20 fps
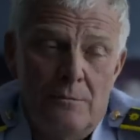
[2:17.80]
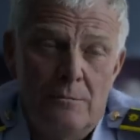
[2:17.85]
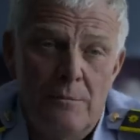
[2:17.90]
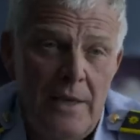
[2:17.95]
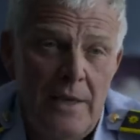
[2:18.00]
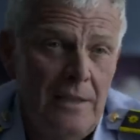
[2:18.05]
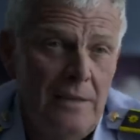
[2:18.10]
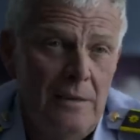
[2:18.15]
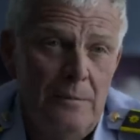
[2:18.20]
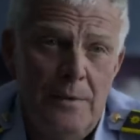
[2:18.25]

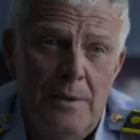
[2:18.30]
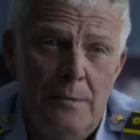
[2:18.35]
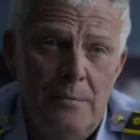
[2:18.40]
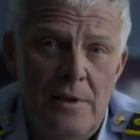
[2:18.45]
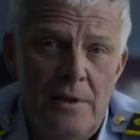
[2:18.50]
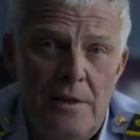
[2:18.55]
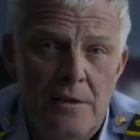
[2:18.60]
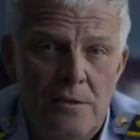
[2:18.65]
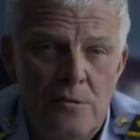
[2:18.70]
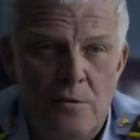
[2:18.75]
mainly
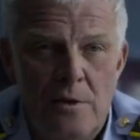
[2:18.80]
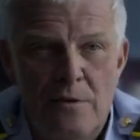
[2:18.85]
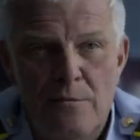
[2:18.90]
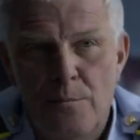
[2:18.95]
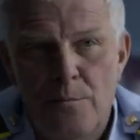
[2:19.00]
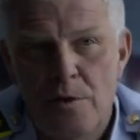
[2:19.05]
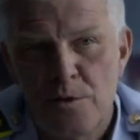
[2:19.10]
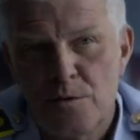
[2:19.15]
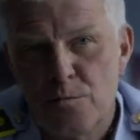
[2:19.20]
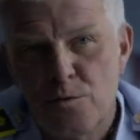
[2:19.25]
people has to
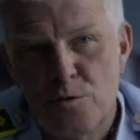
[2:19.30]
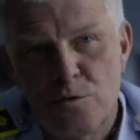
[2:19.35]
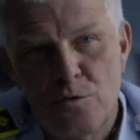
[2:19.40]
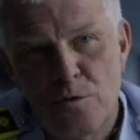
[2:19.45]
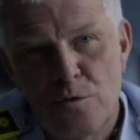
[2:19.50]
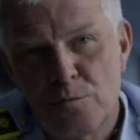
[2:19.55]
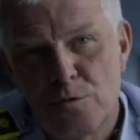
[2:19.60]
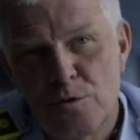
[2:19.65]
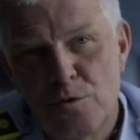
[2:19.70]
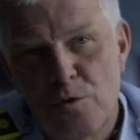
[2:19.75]
have passport to
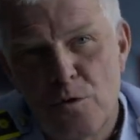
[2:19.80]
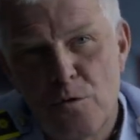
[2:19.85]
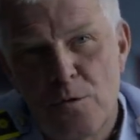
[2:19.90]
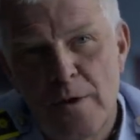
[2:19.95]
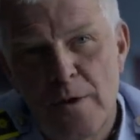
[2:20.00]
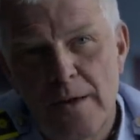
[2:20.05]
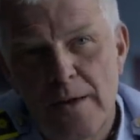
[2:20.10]
come to Norway.